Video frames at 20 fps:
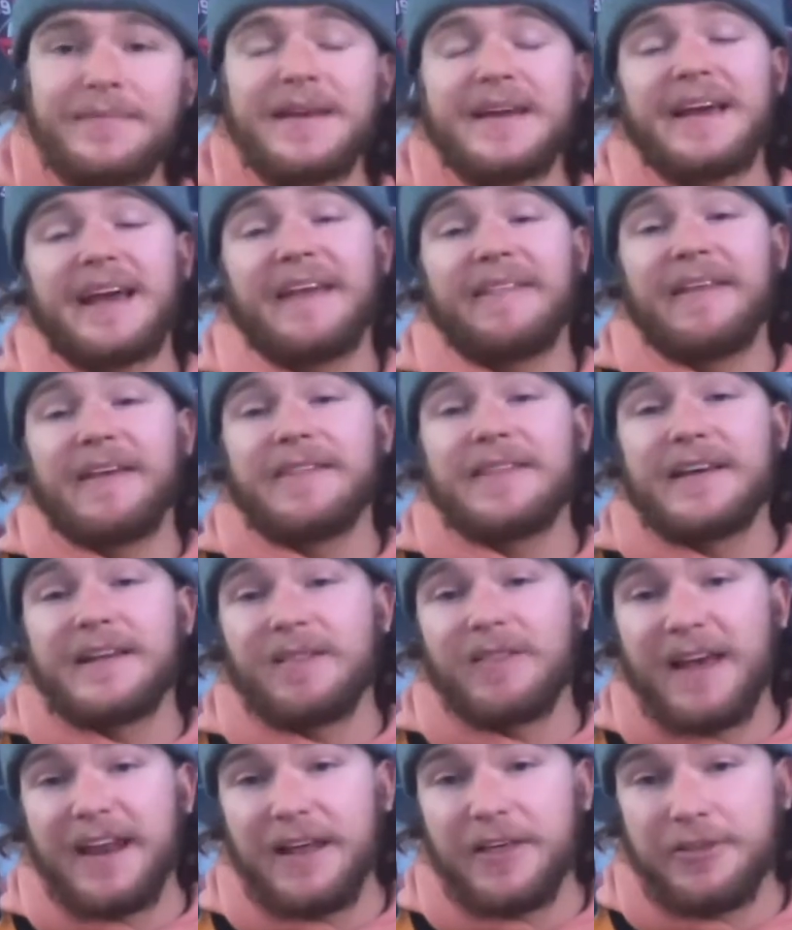and then the
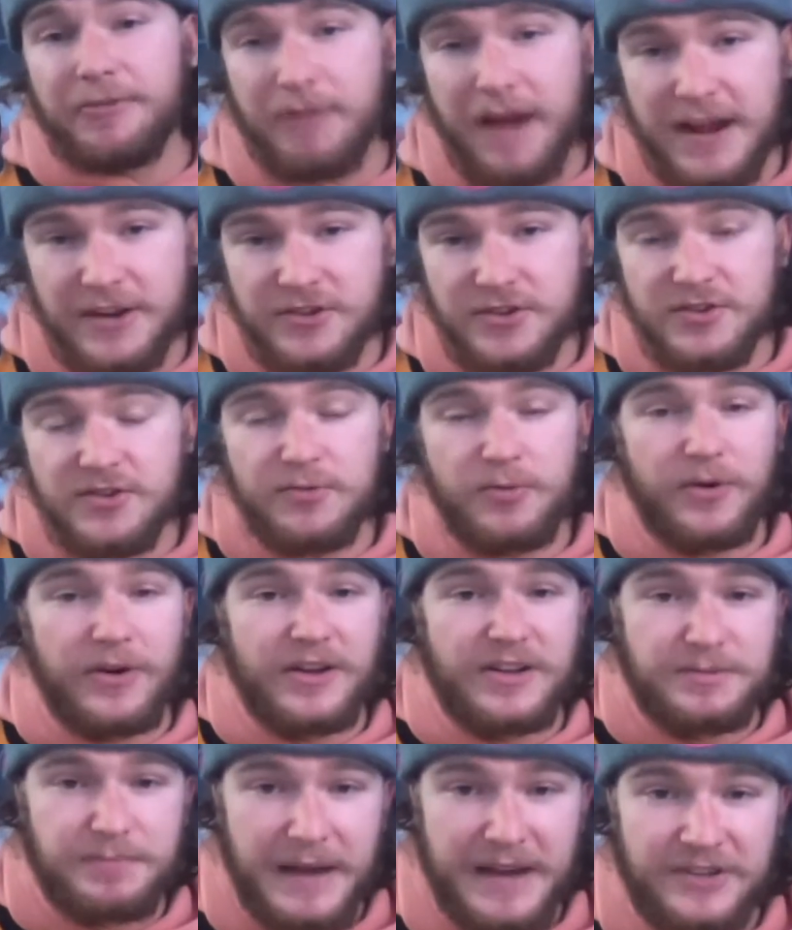Atlanta Thrashers, who were an
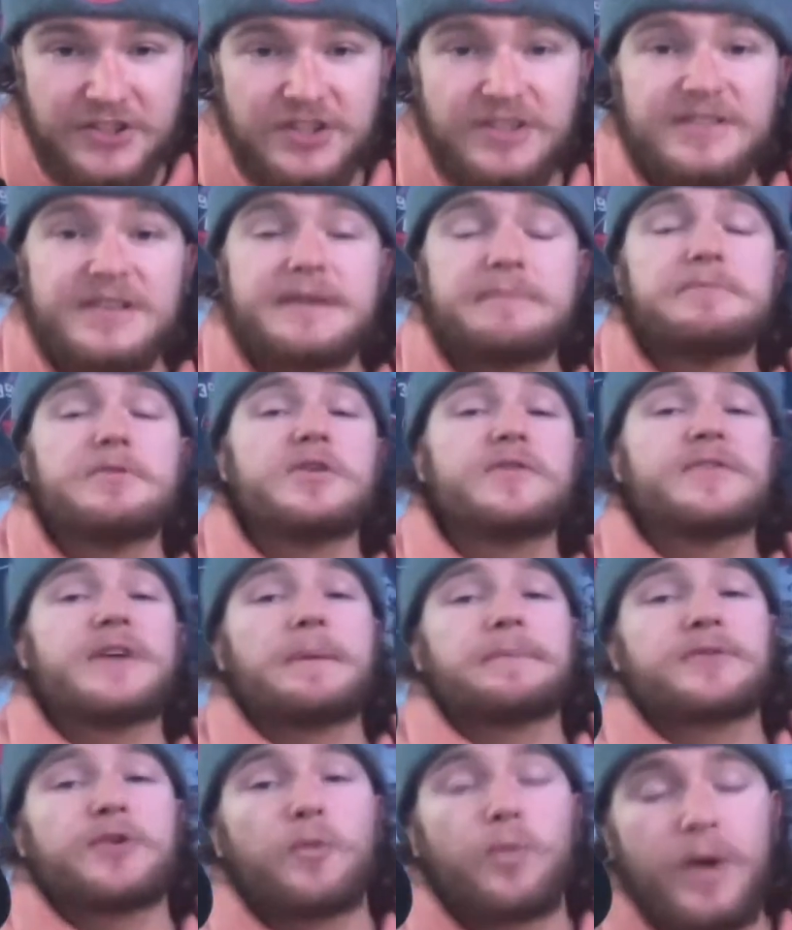expansion team, moved
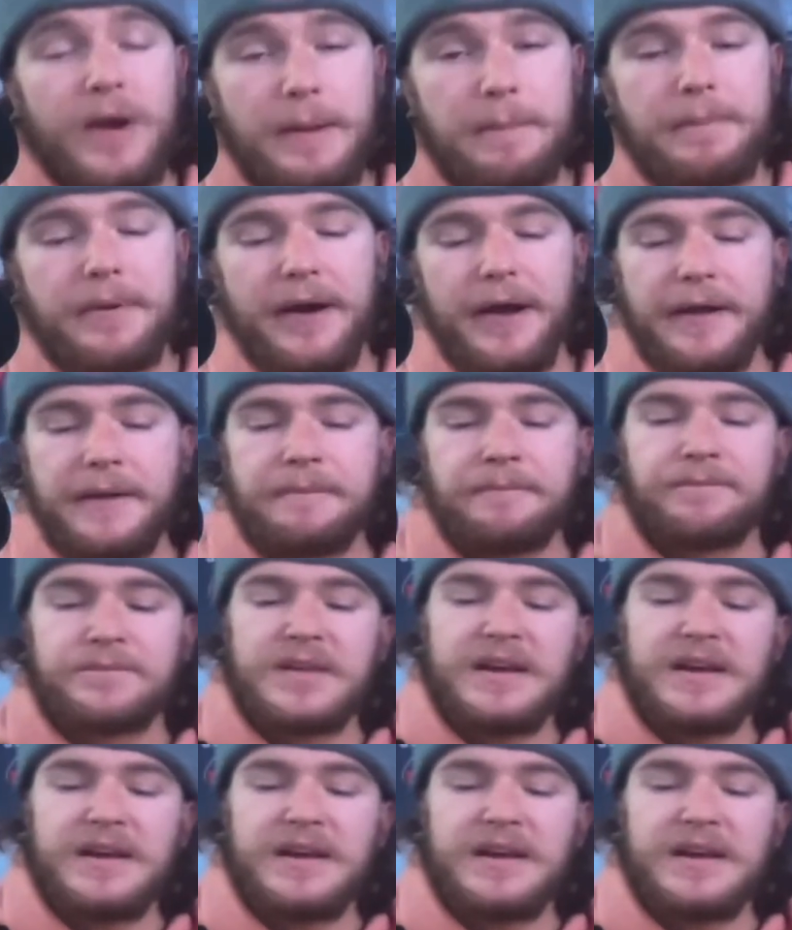up to Winnipeg.